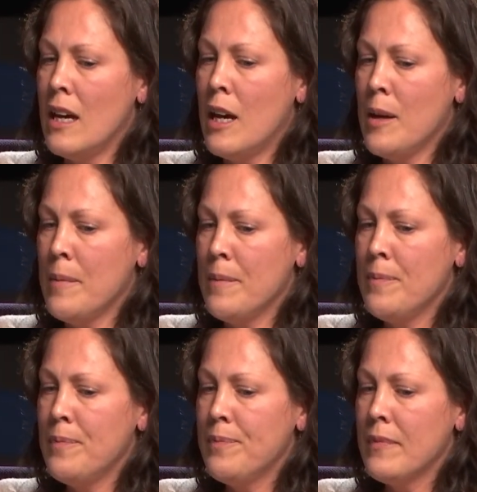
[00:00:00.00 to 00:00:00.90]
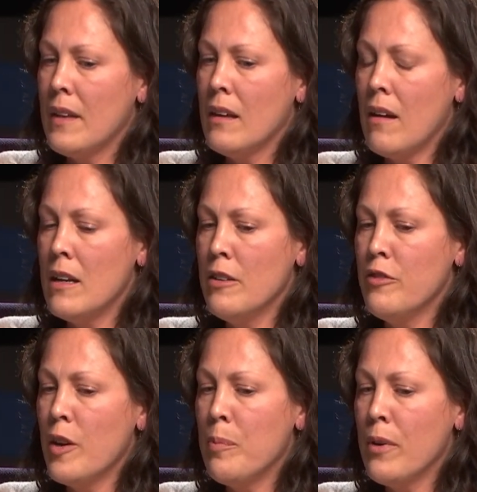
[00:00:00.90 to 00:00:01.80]
kind of
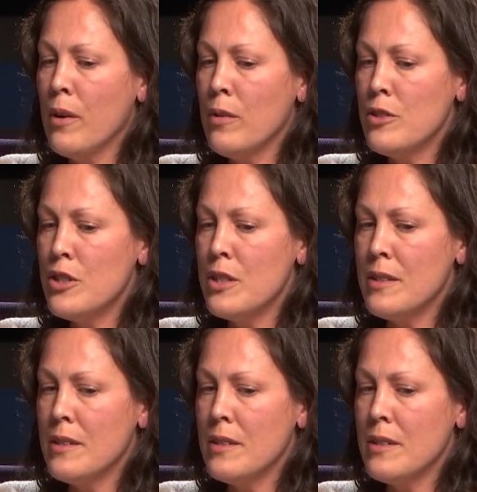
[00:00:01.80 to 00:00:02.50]
approach